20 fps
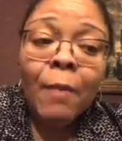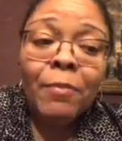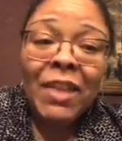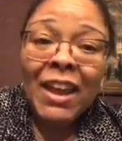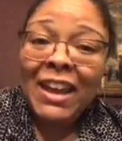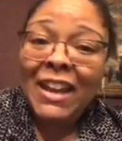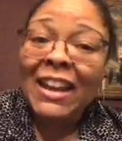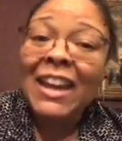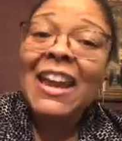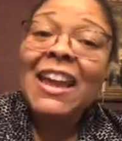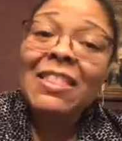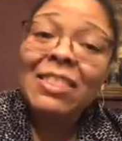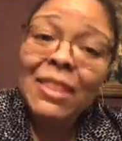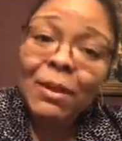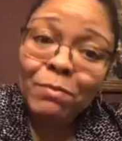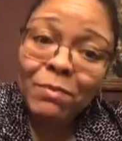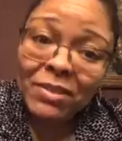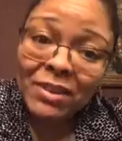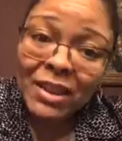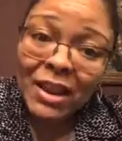They can hit
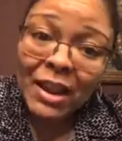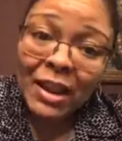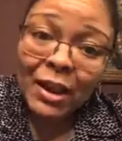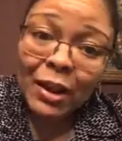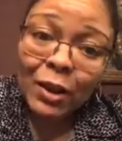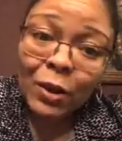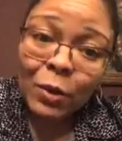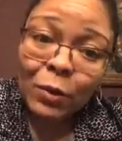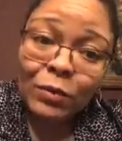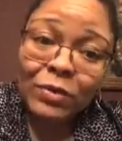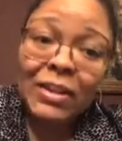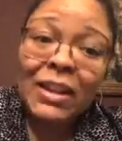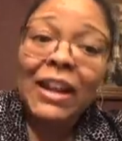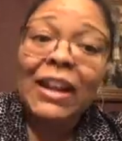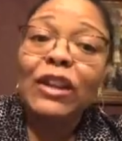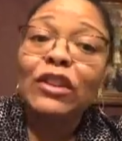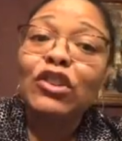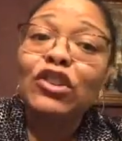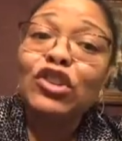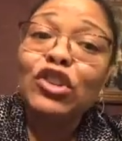themselves. They
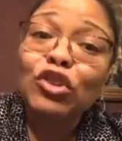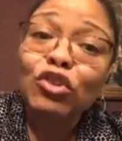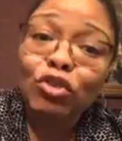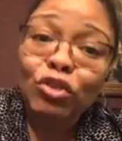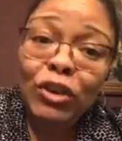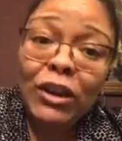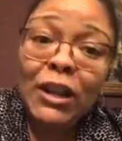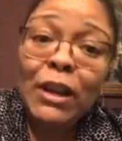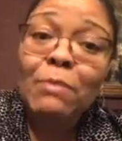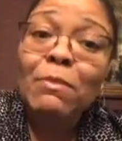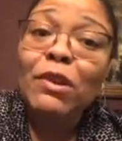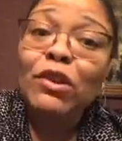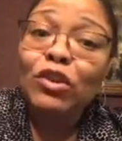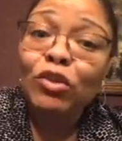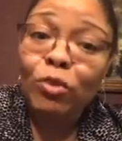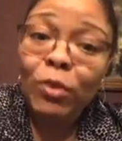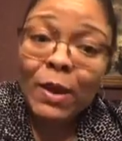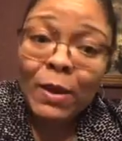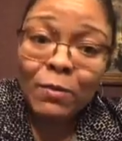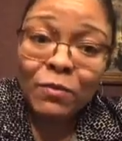can scream
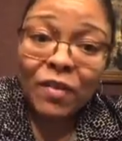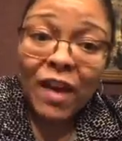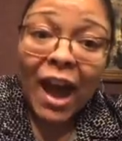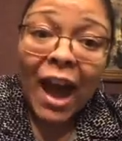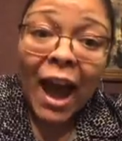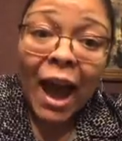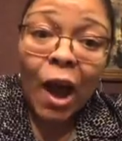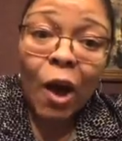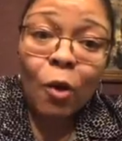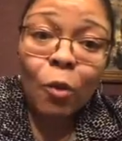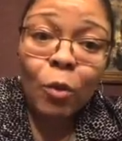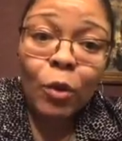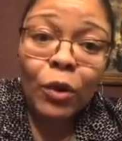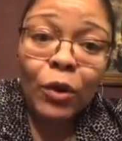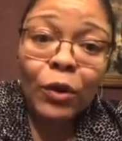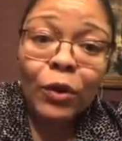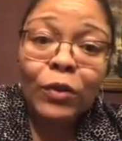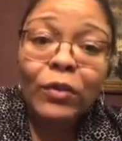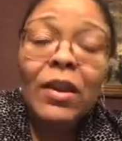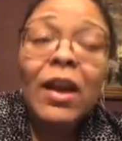for
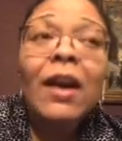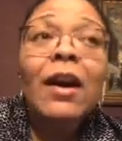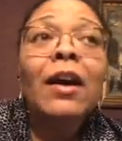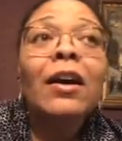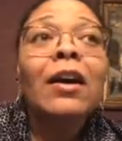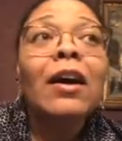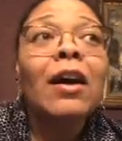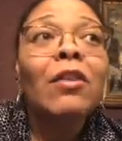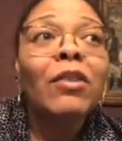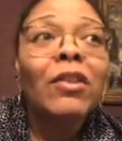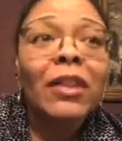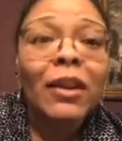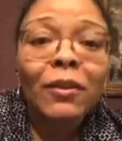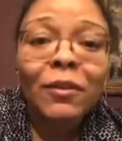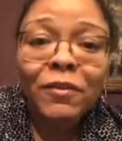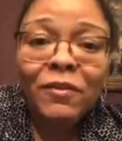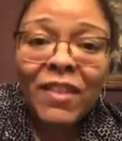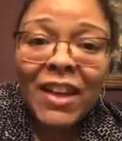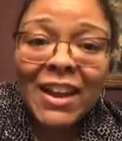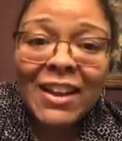hours, cover their
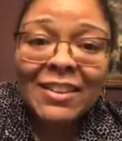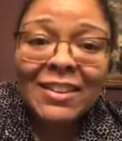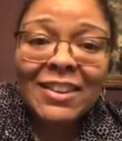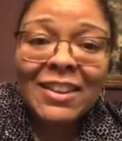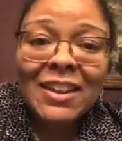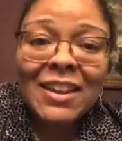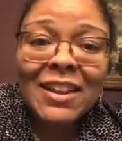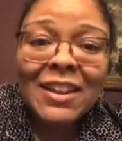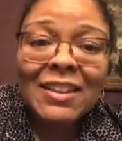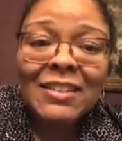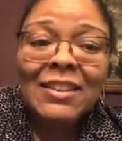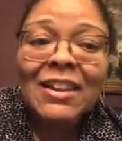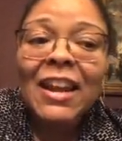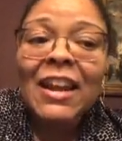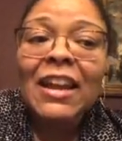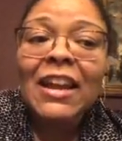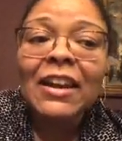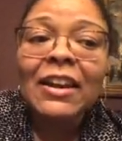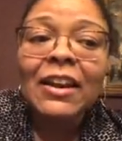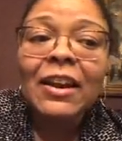faces.
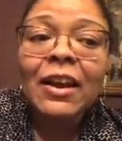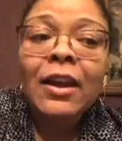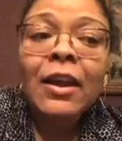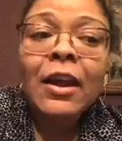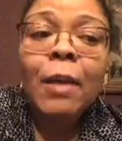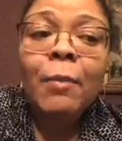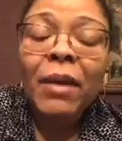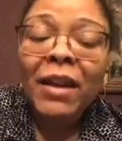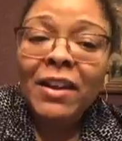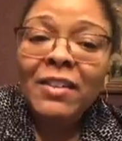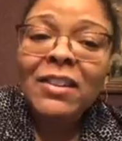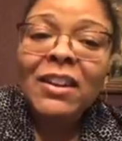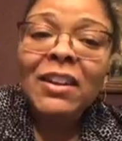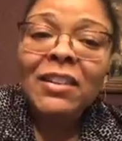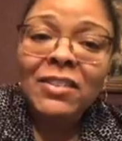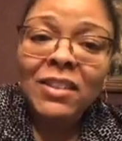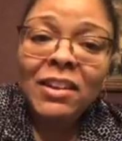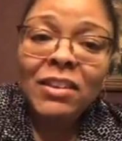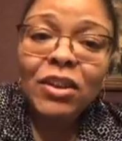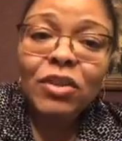They can, because of
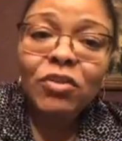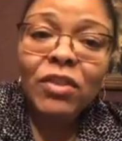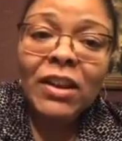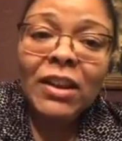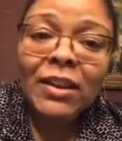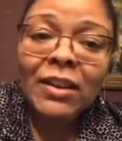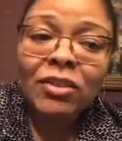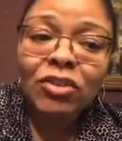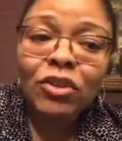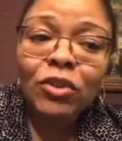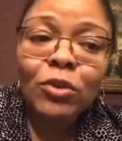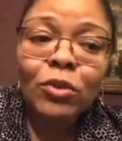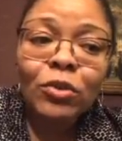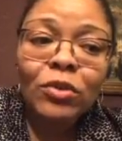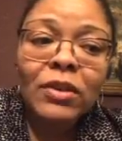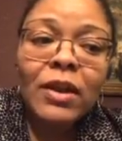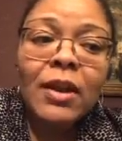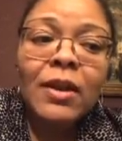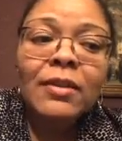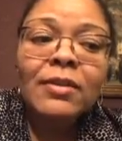their sensory
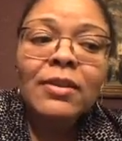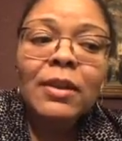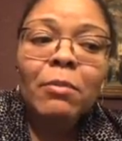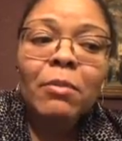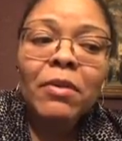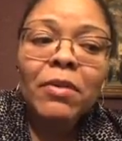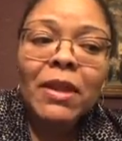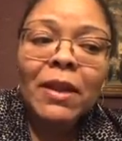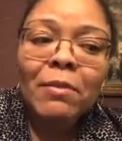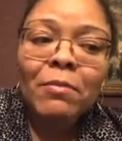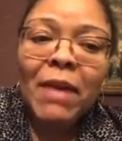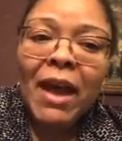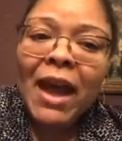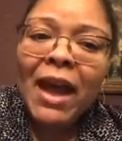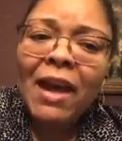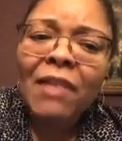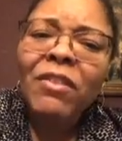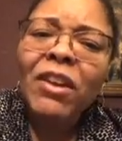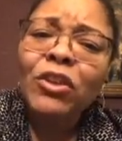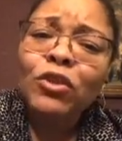issues, some of them
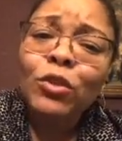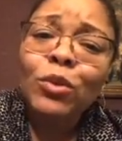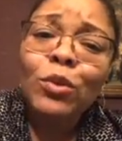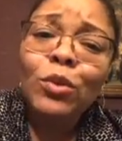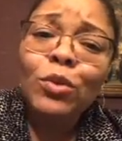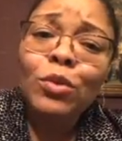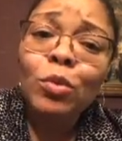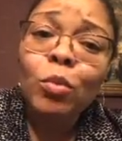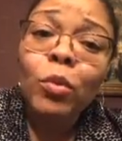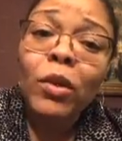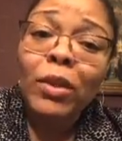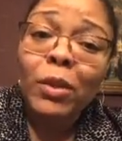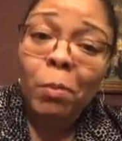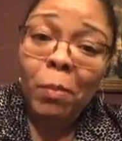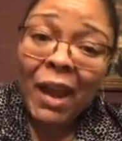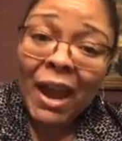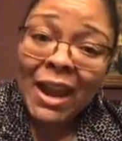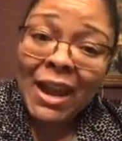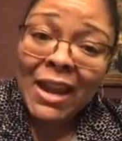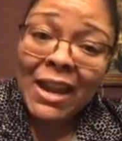have issues with
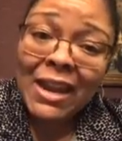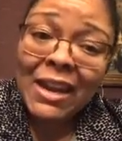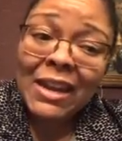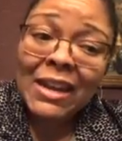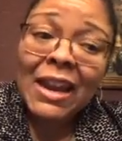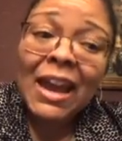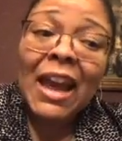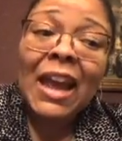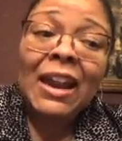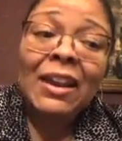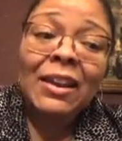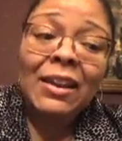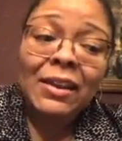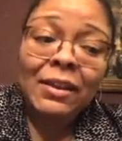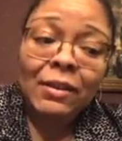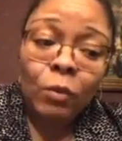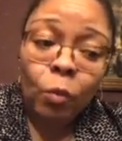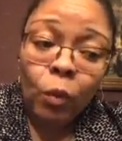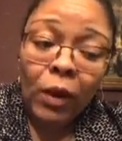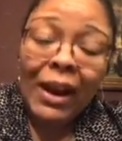pain
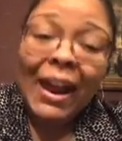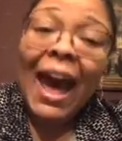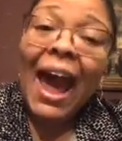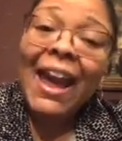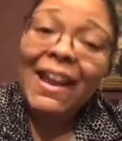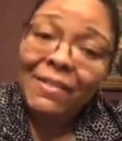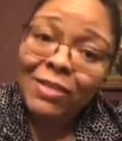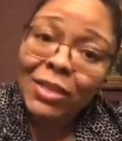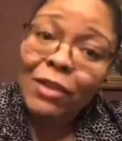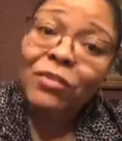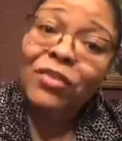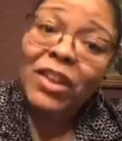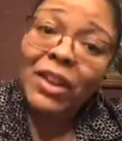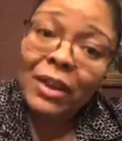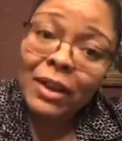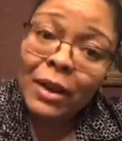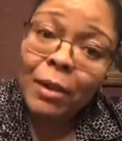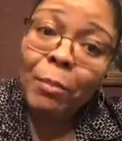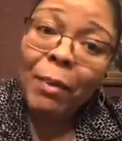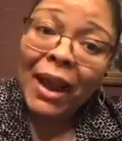and like the
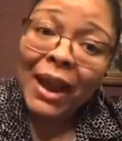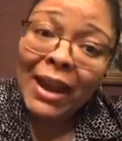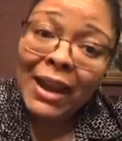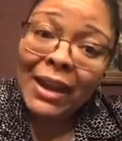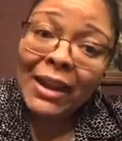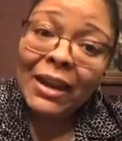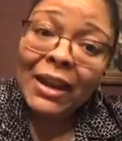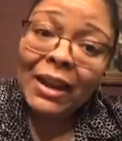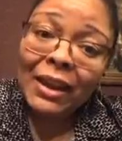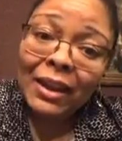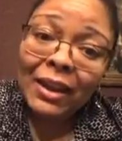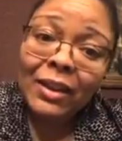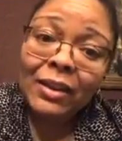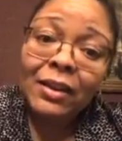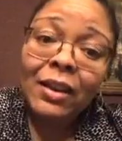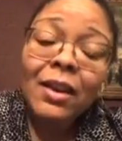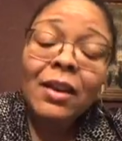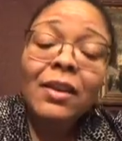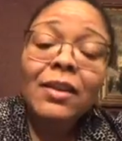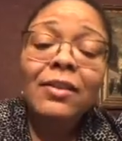feeling of pain and
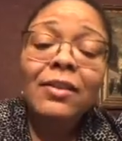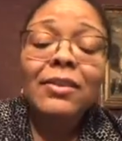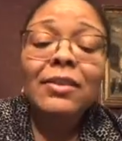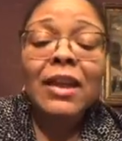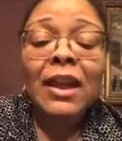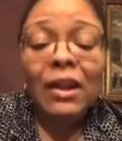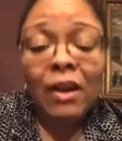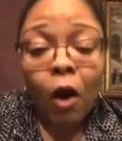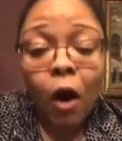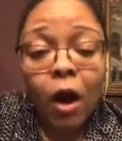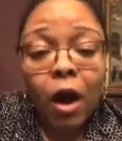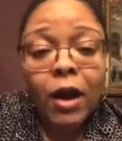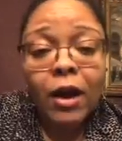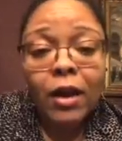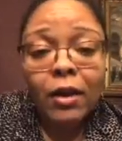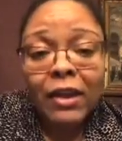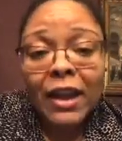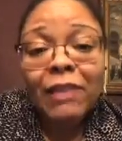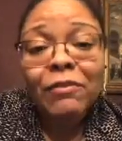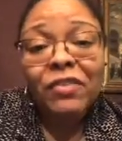can
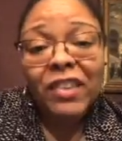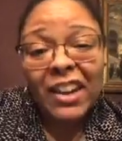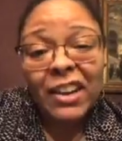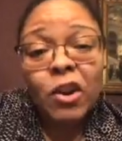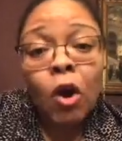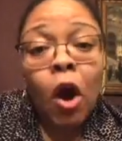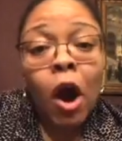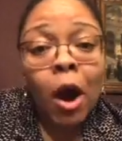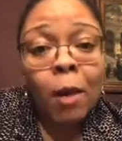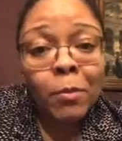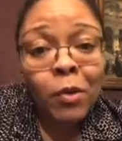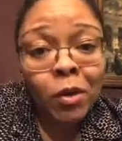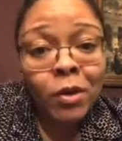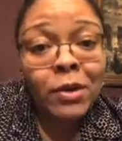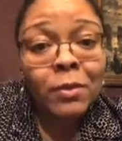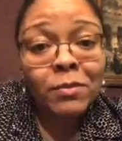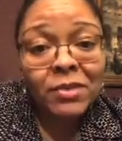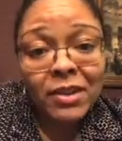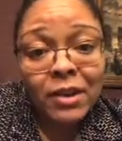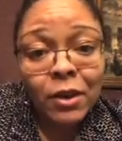inflict harm on
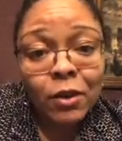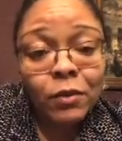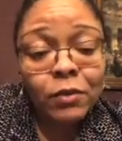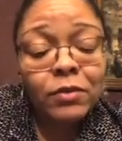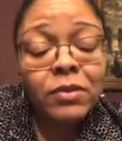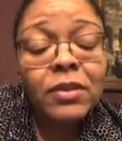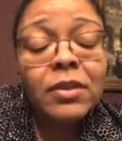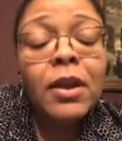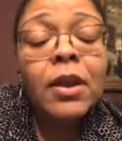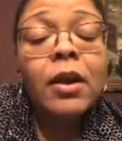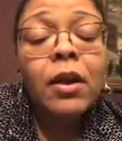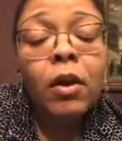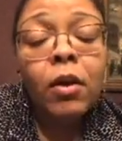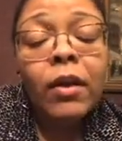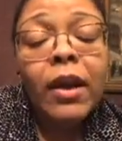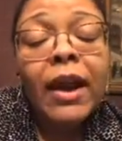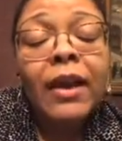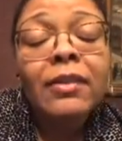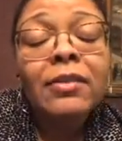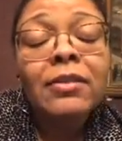themselves.
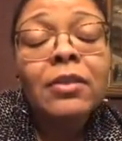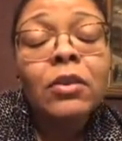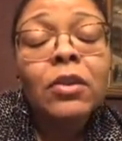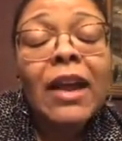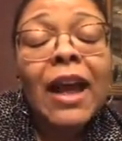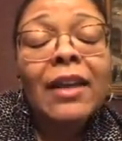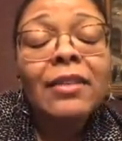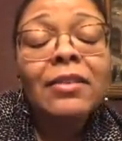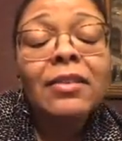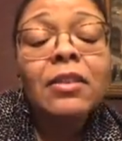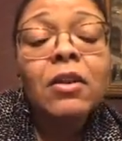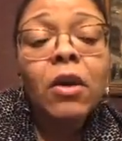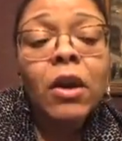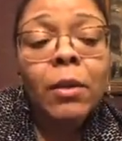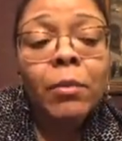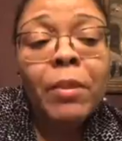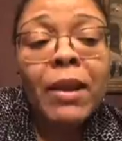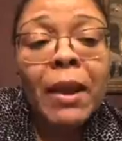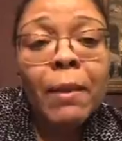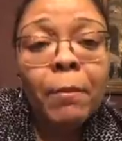Okay, so that's going
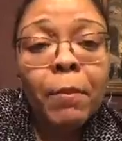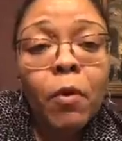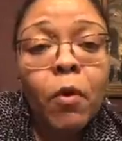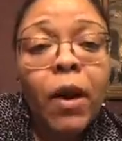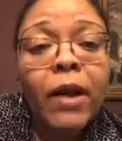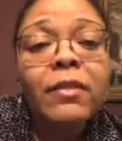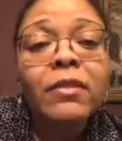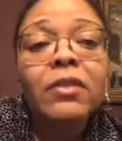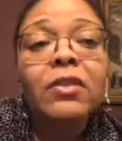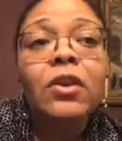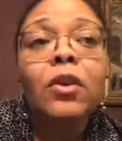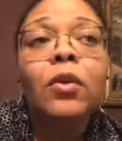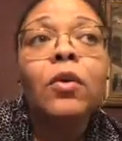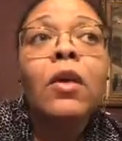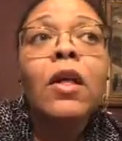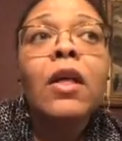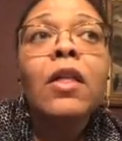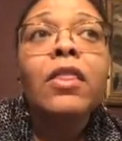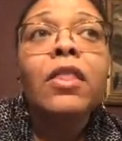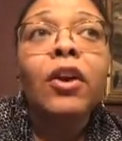to be important. So
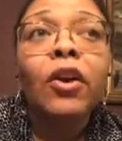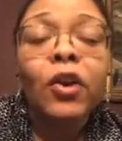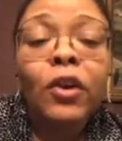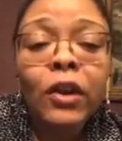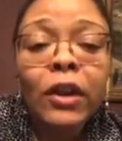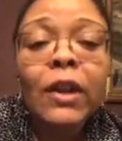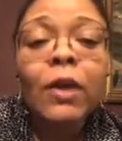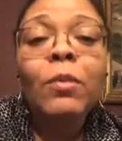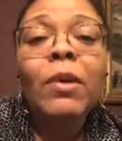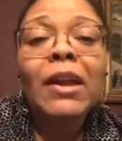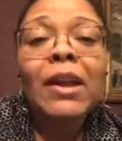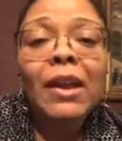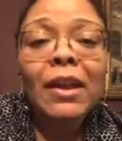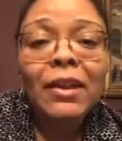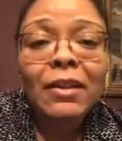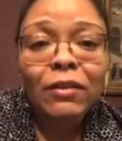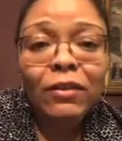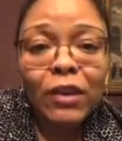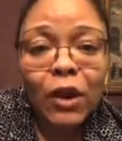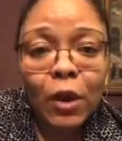the earlier we can
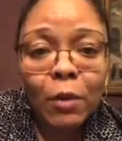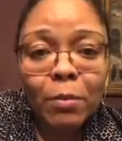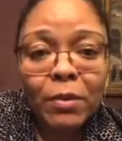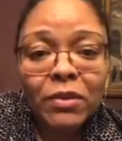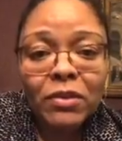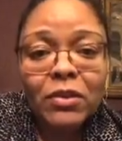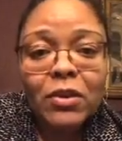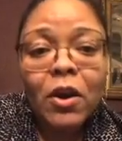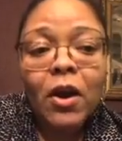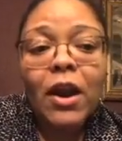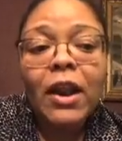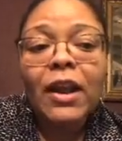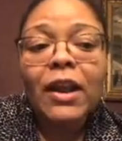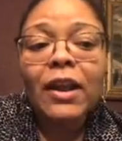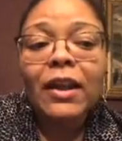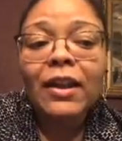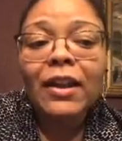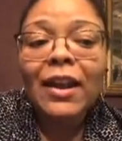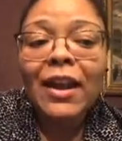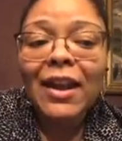get these therapies
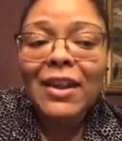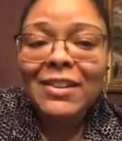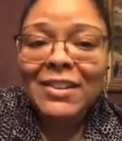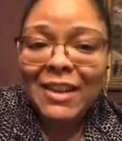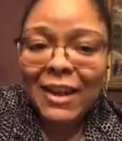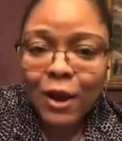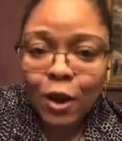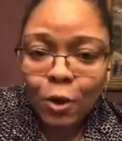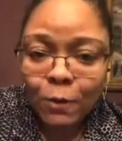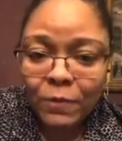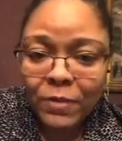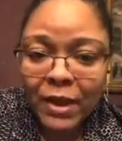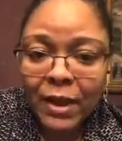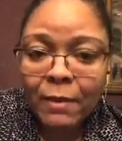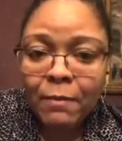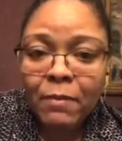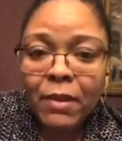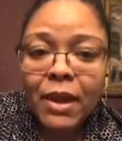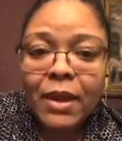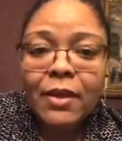started to help
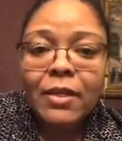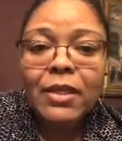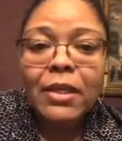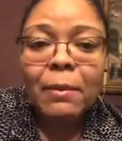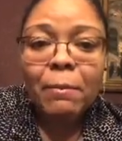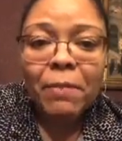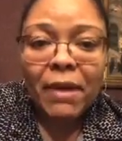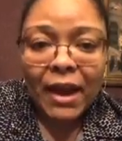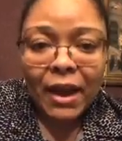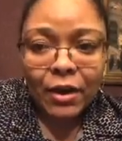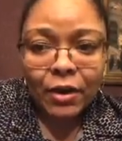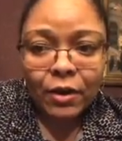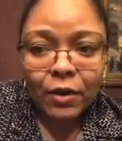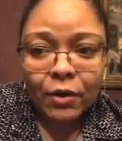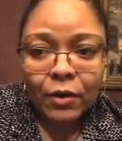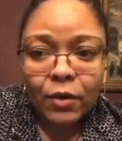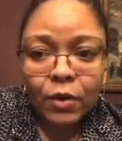them, the better.